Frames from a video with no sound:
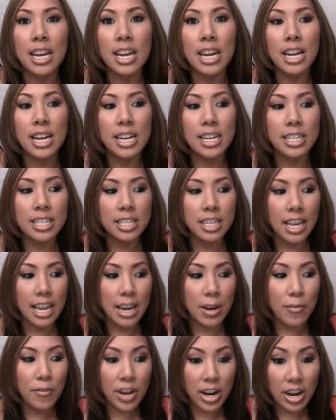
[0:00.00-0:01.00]
it's
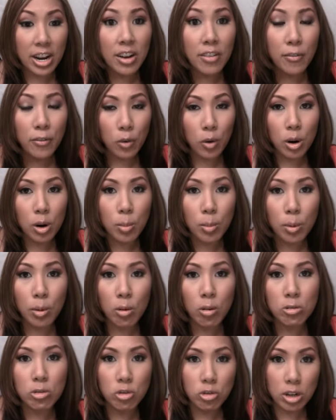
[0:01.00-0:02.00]
a very
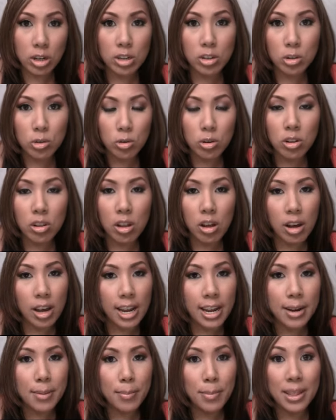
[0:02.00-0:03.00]
affordable drugstore
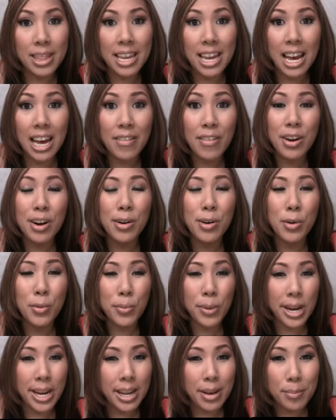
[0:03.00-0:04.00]
line but they have a
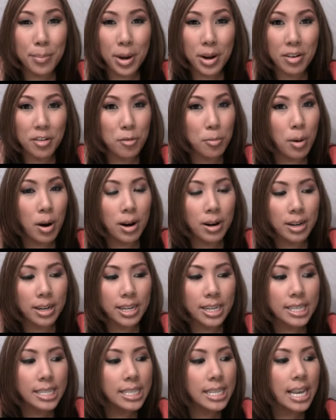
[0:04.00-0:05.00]
great amount of
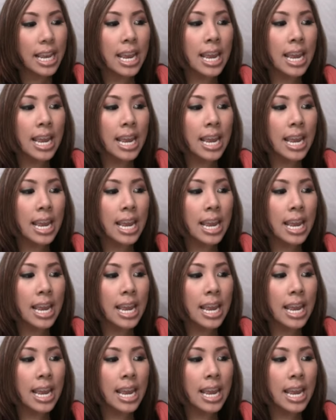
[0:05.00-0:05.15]
products